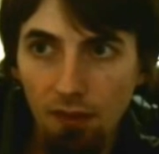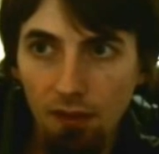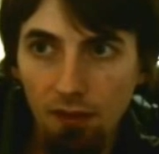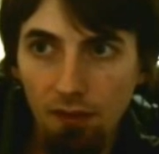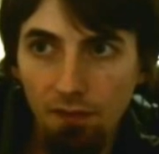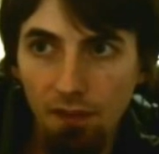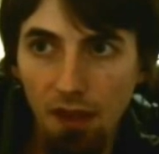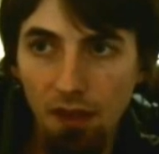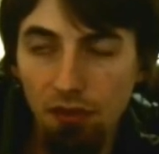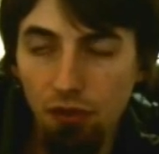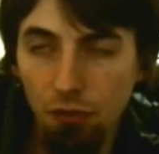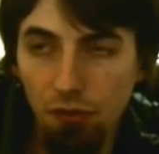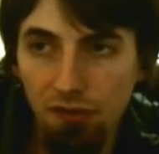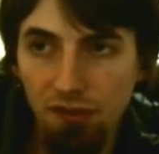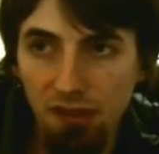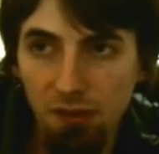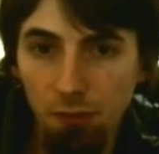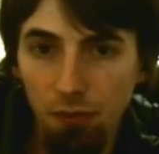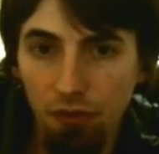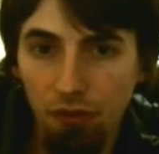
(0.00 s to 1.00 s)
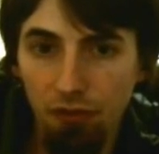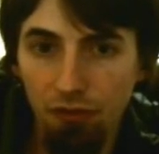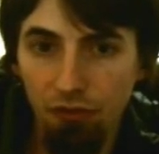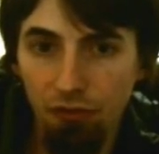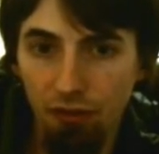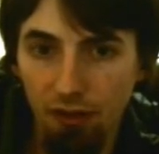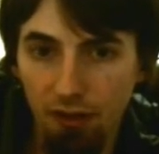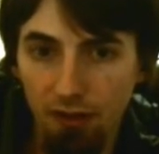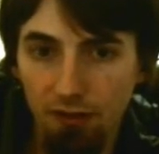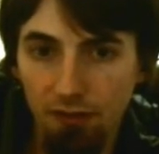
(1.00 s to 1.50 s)
They do similar
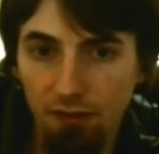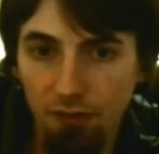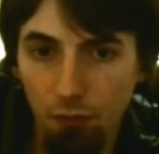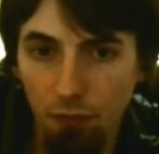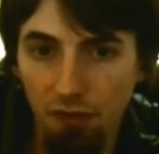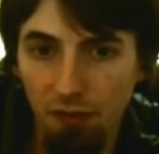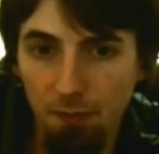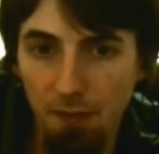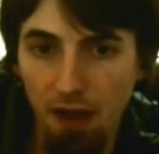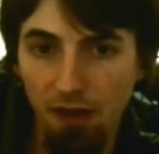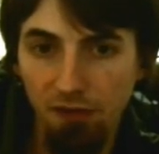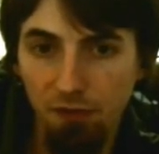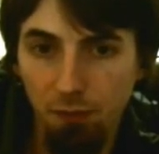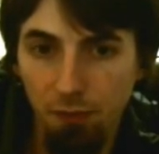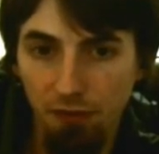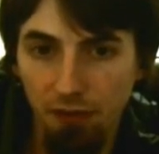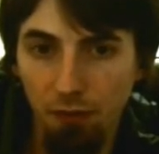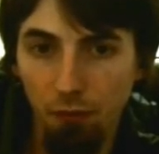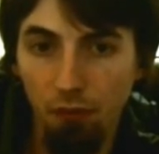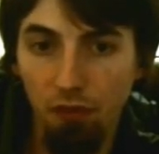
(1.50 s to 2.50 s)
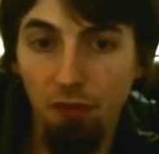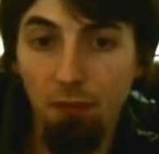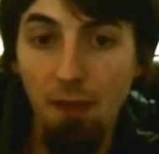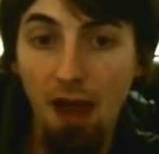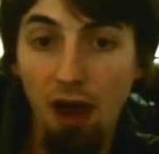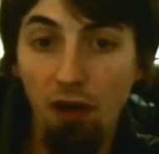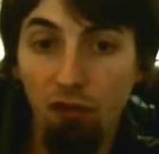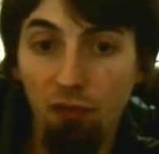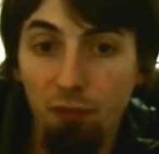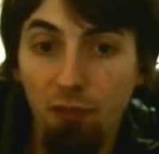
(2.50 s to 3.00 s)
tricks with mouth
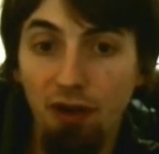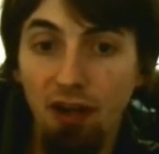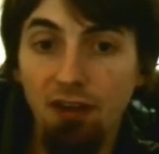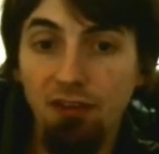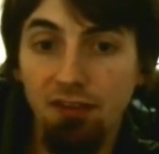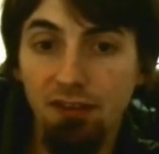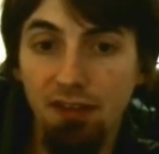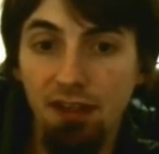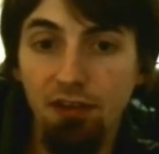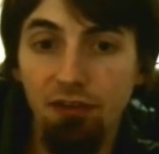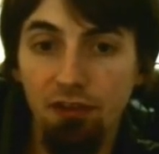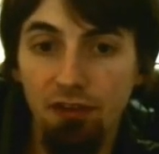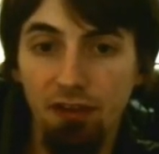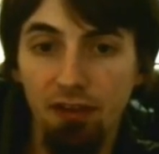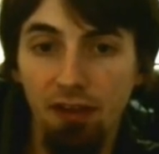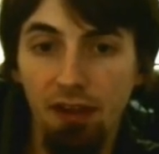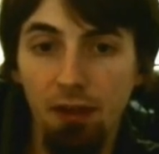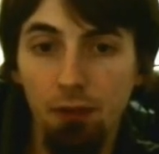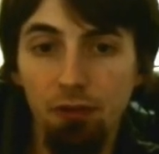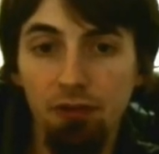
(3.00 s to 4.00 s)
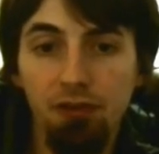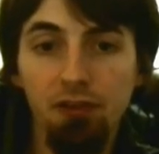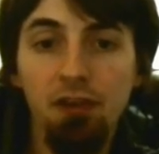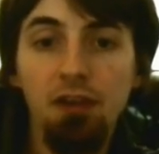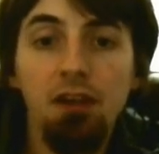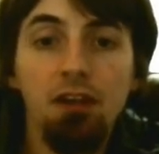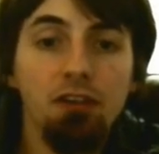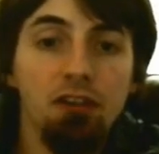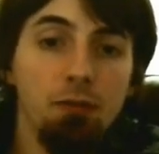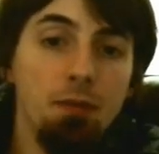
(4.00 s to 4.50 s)
pronunciation in language
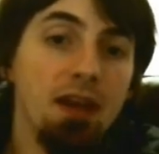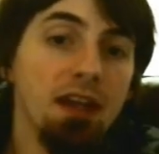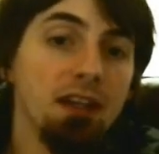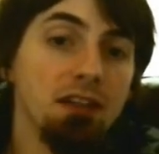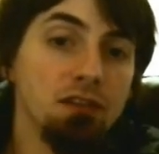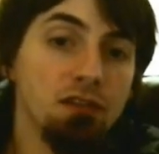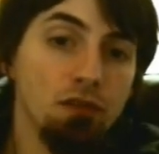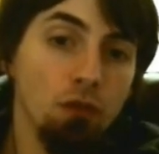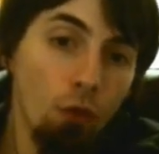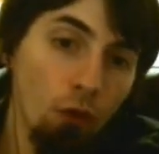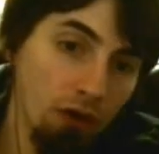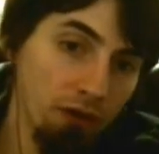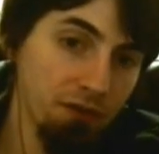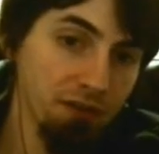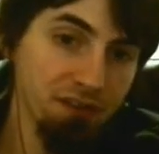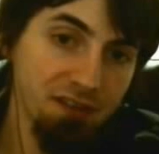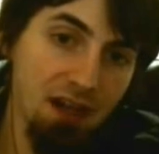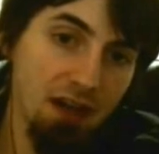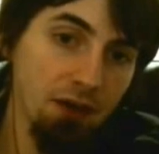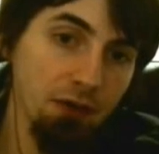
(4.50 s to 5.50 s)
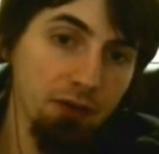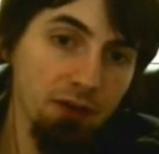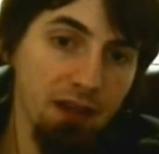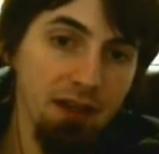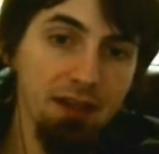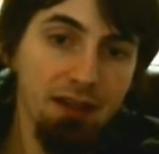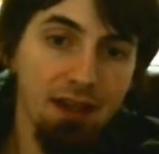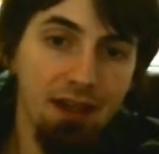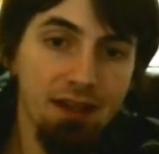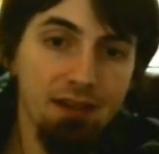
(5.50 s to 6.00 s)
to make it sort of sound
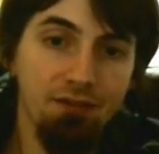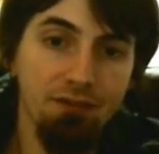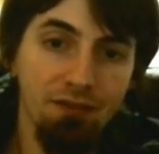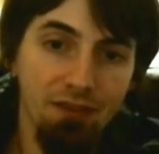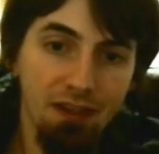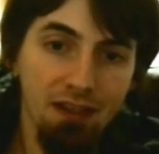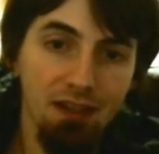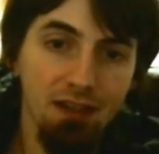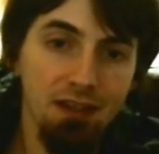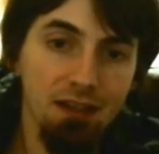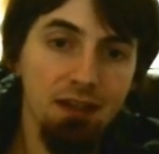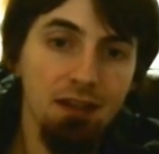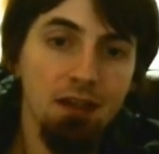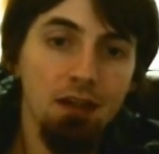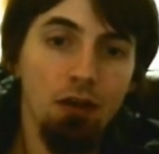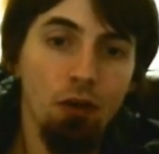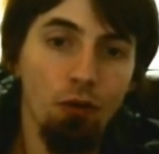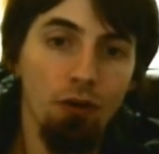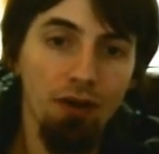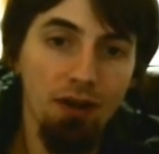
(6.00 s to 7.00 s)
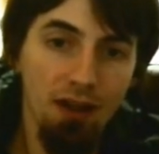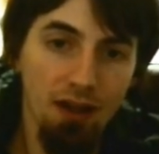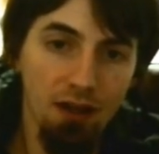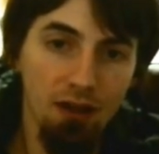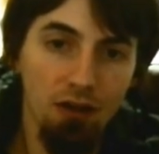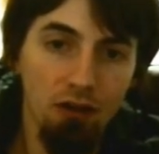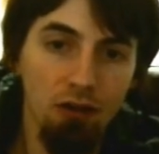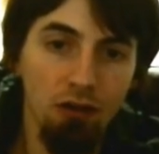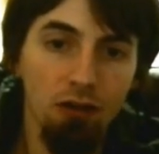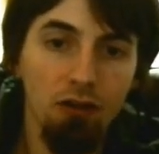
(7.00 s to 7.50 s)
like a V or an
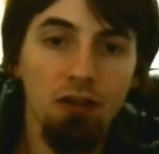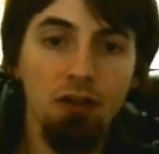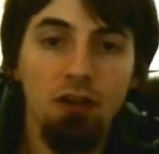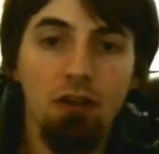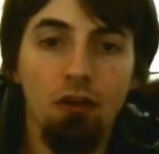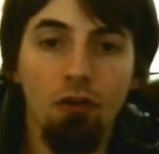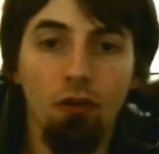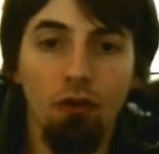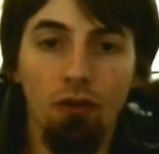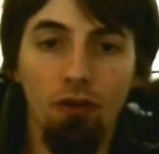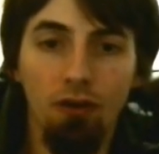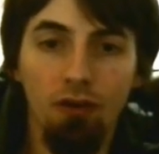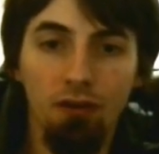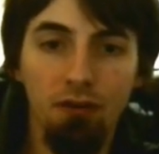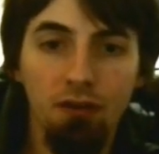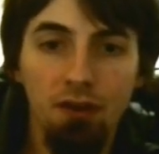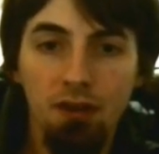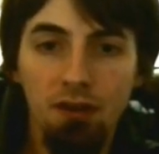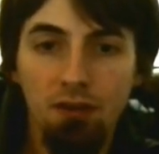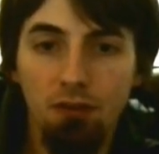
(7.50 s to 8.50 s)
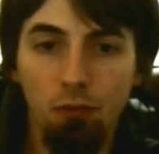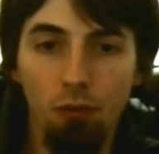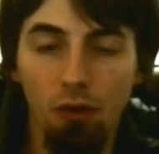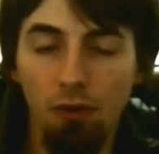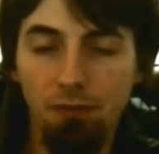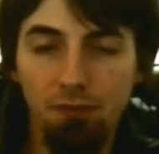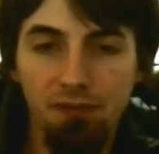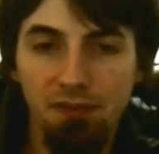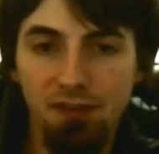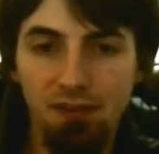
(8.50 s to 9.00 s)
L or,
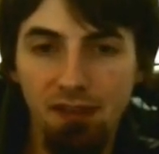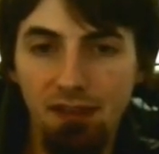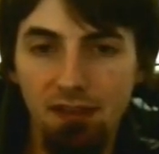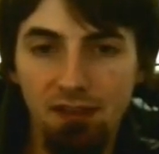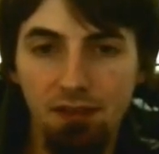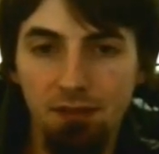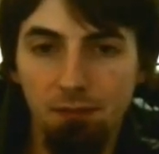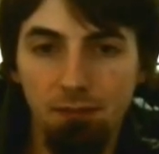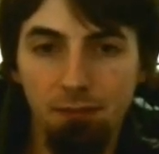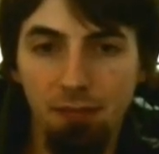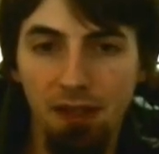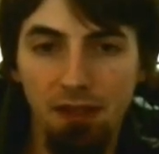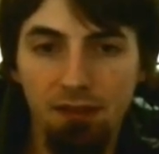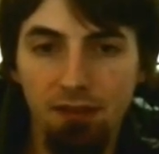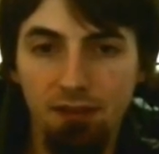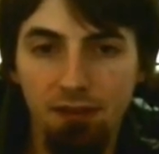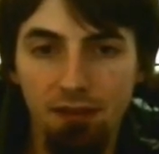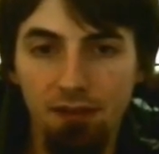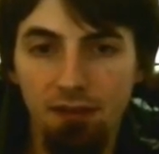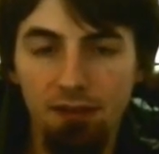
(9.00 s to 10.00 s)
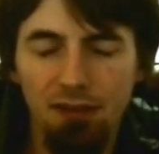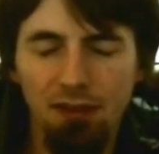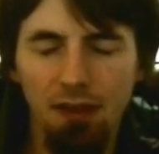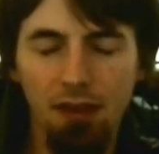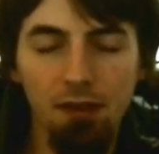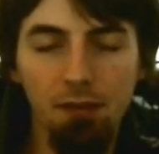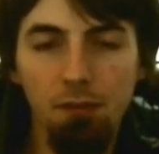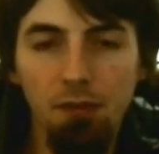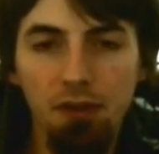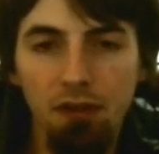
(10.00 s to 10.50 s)
well, C's basically the
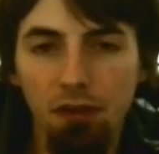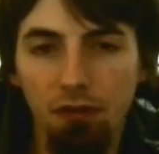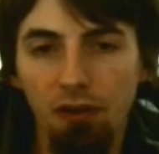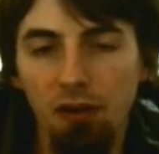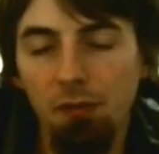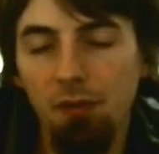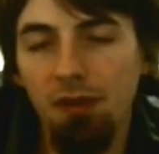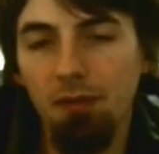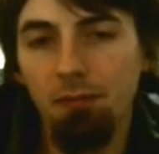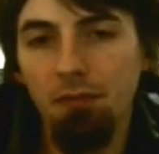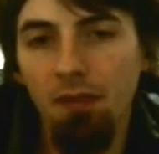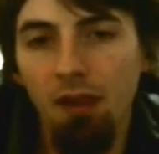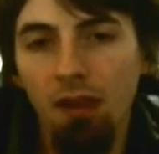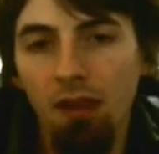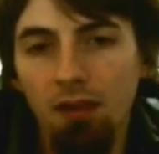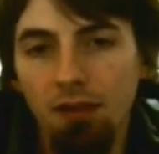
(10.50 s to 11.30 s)
same, but you know what I mean.